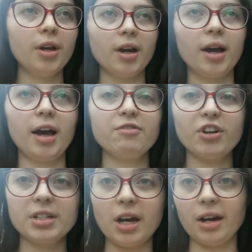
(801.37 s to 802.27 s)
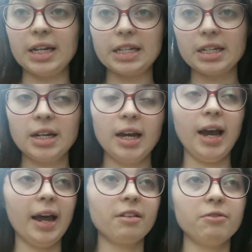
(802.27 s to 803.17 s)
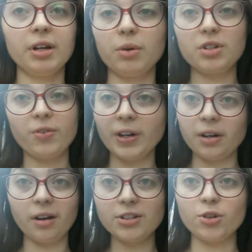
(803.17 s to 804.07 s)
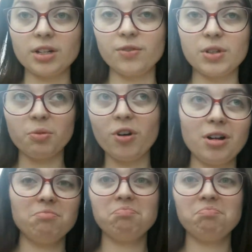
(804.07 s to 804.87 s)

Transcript: I'm very tired, and I really want to find a nice dress for tomorrow.